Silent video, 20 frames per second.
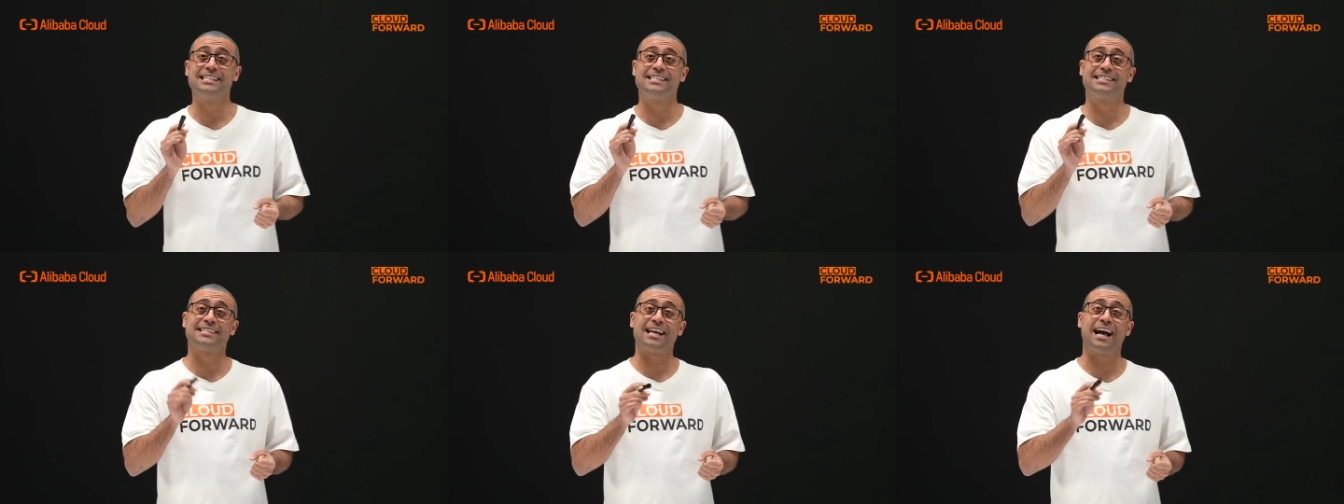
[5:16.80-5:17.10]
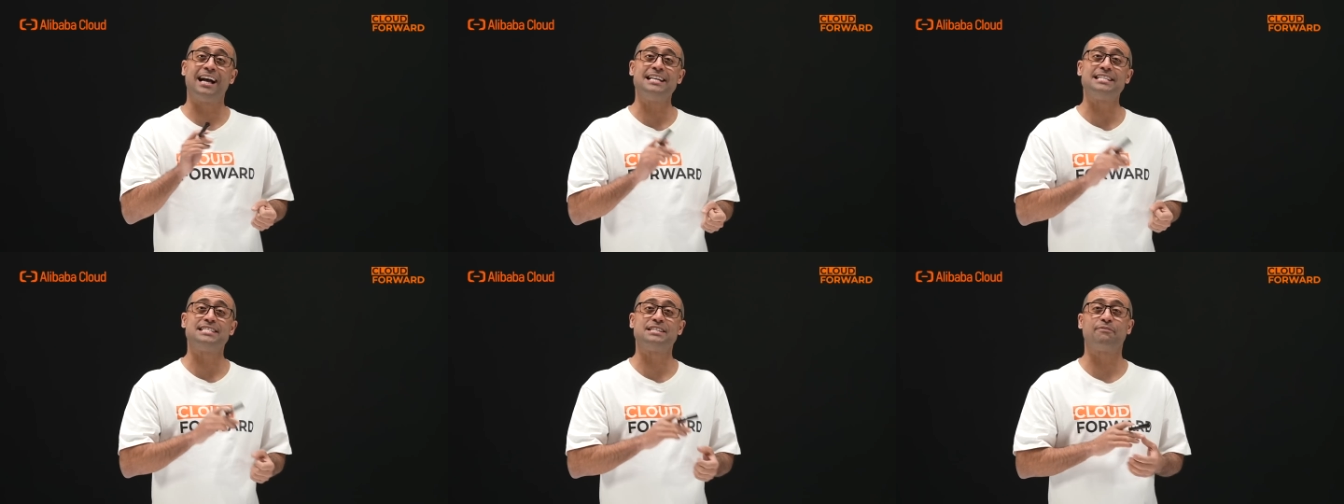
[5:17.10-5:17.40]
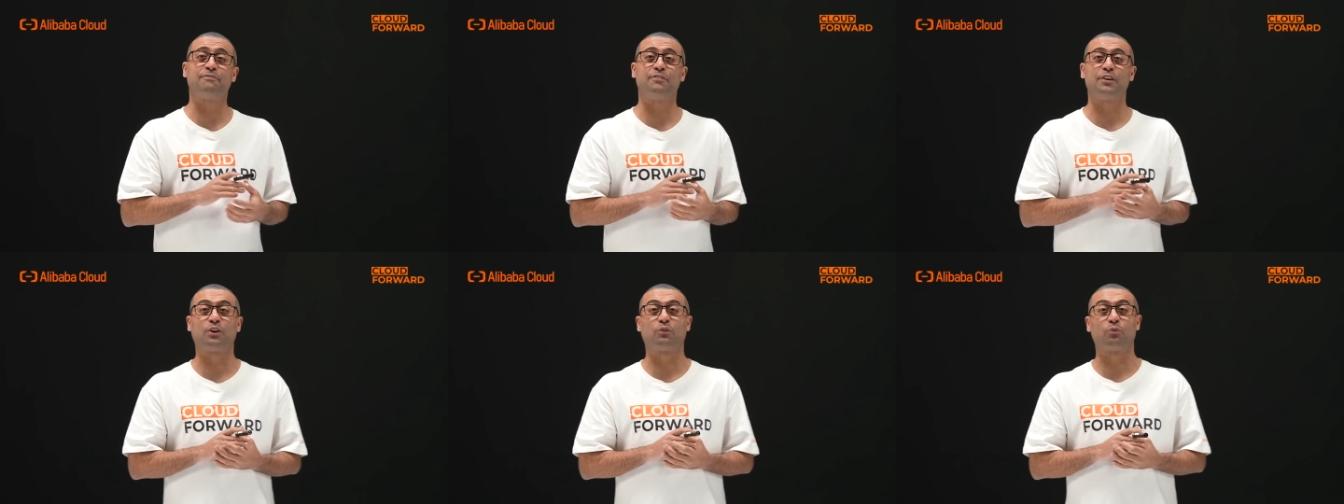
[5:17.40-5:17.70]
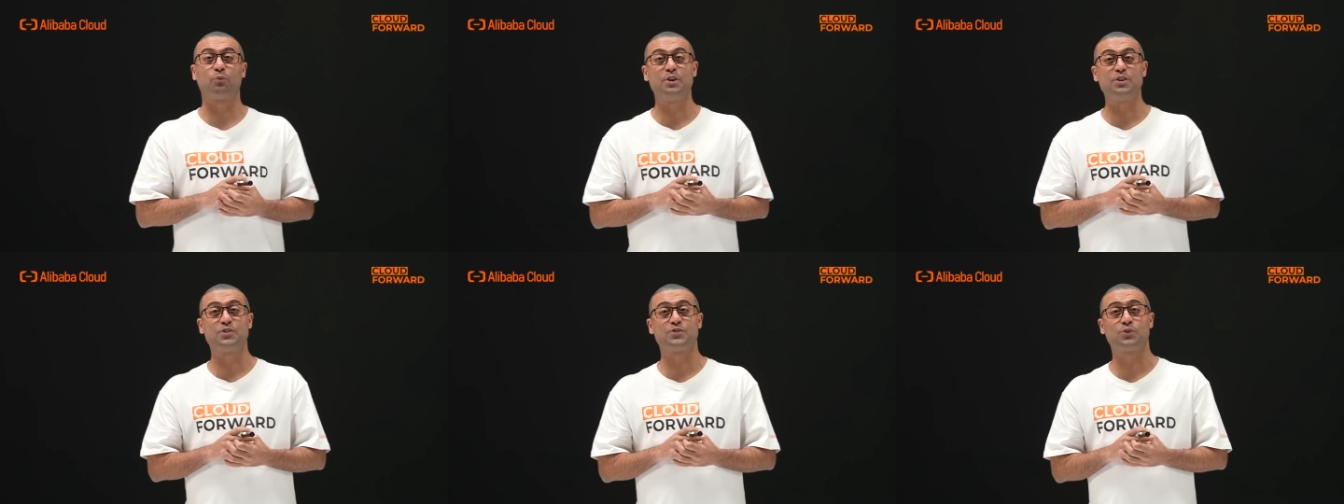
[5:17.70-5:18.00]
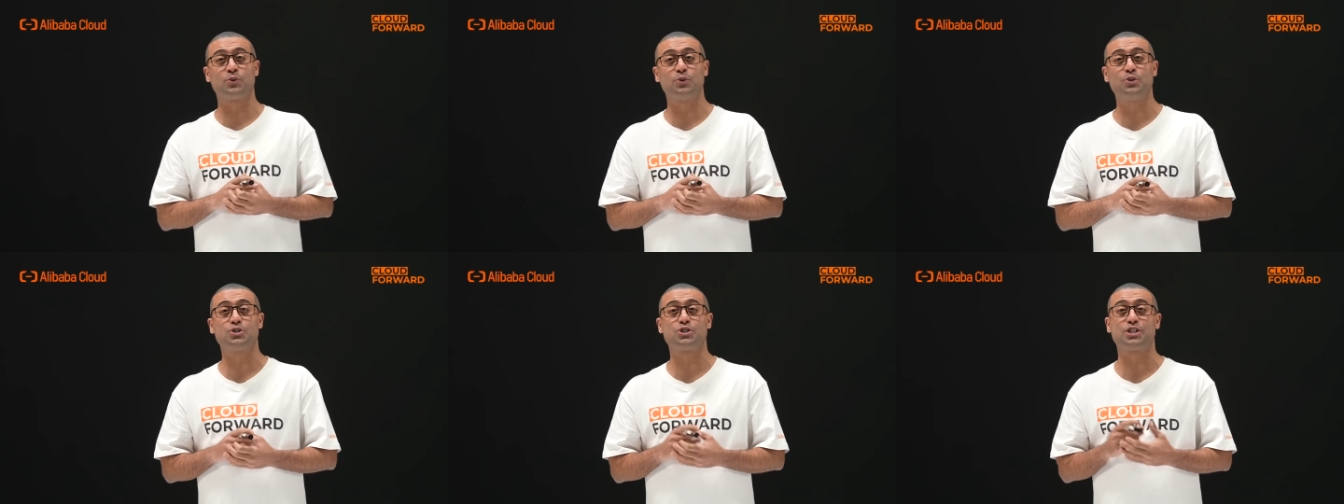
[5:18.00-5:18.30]
scientific
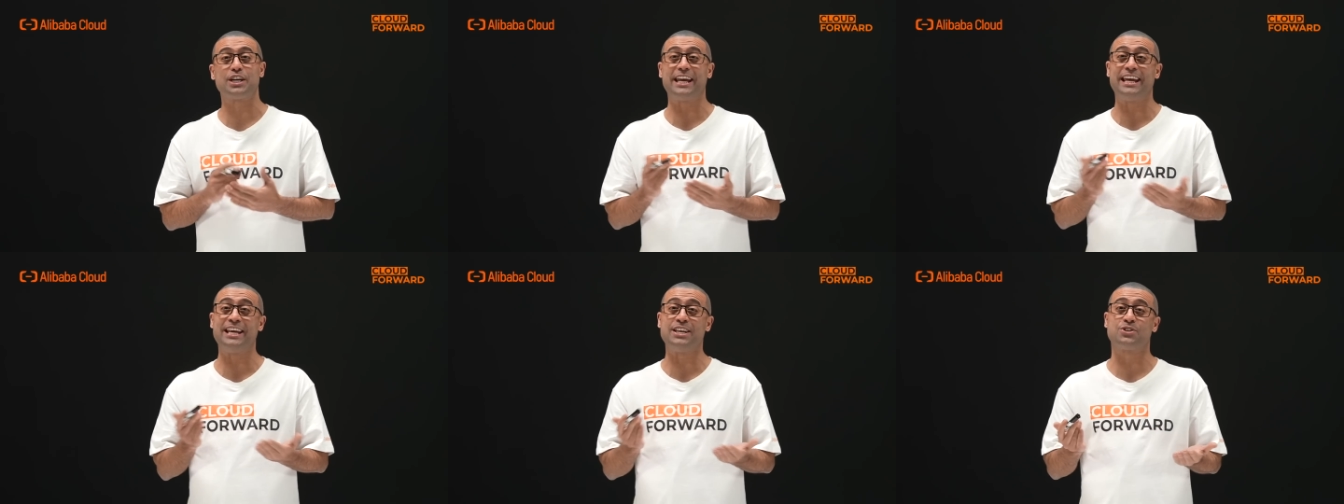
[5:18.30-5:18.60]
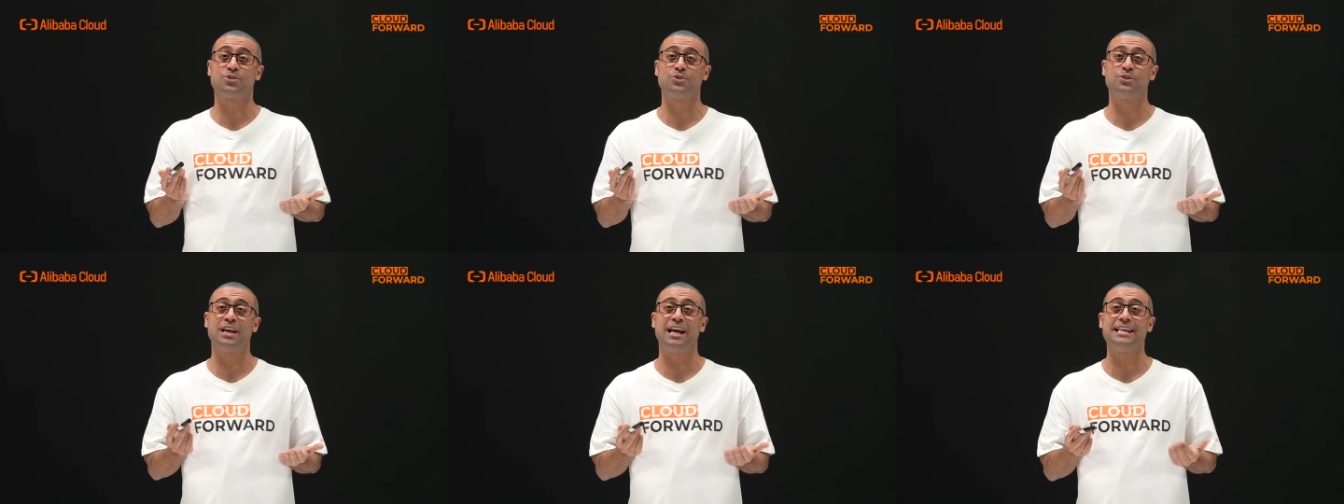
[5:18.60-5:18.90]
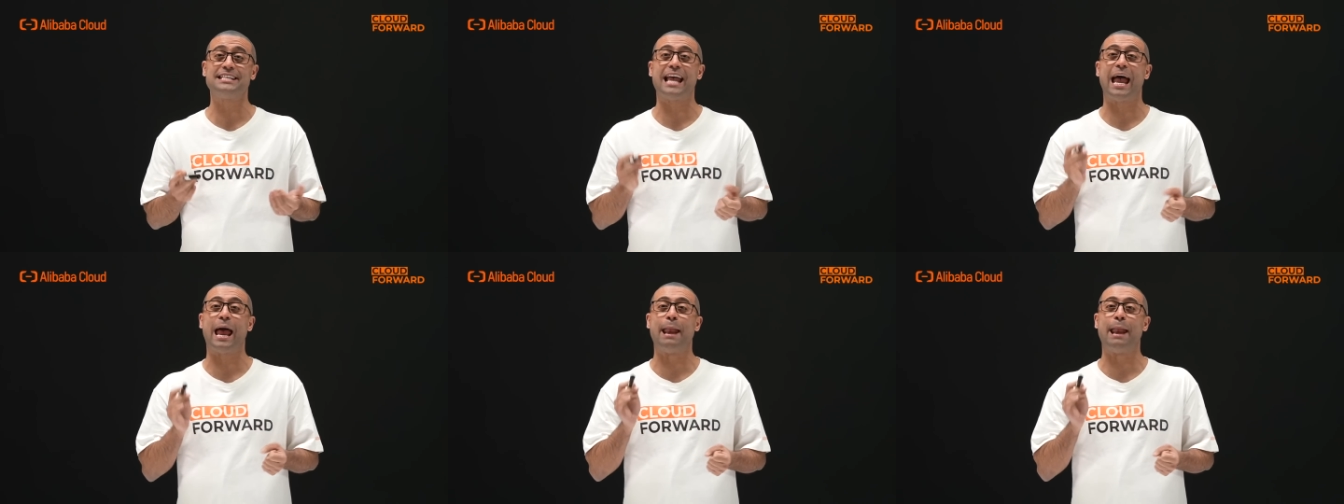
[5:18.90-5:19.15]
research, internet,